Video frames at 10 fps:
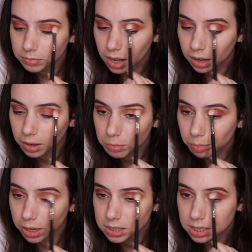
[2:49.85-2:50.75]
You
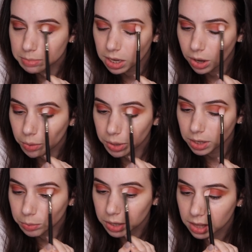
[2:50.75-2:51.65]
might see me go
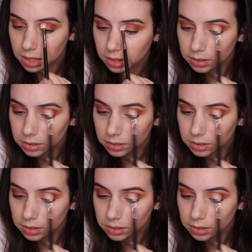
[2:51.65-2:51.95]
in with